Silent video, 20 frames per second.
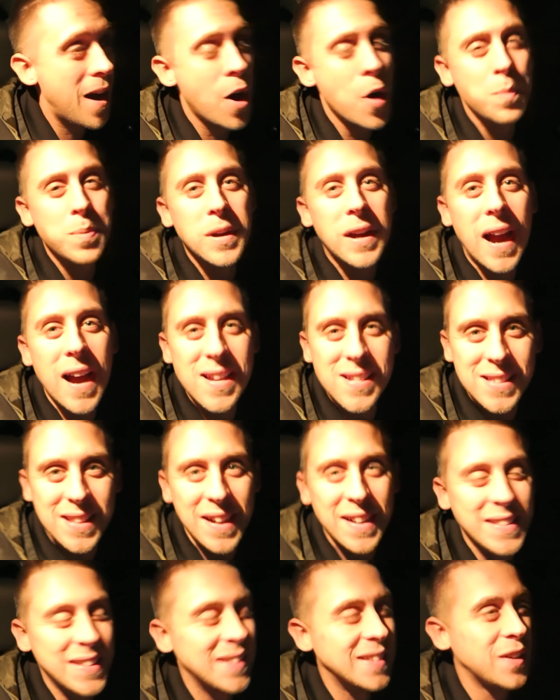I hope you guys
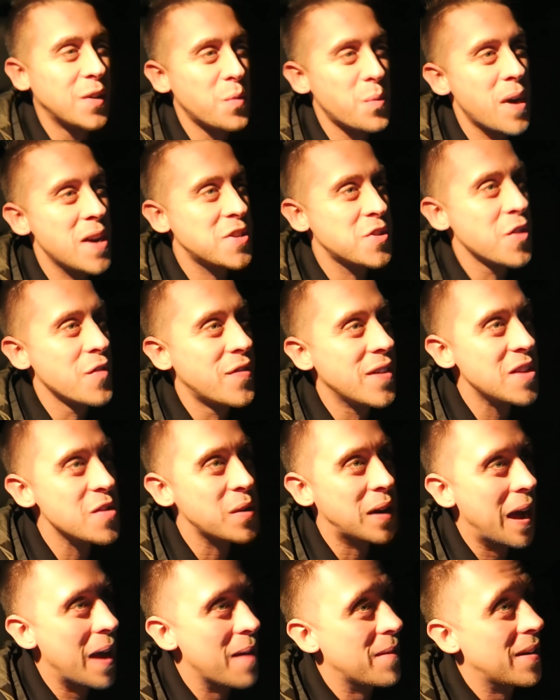liked a little retro
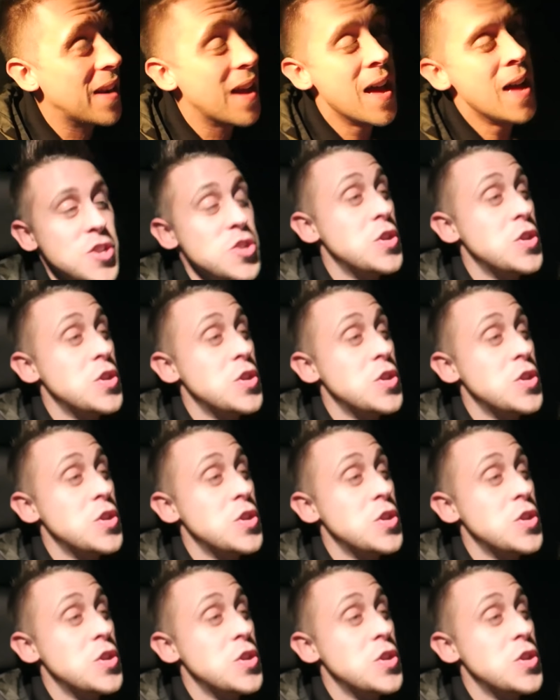video gaming.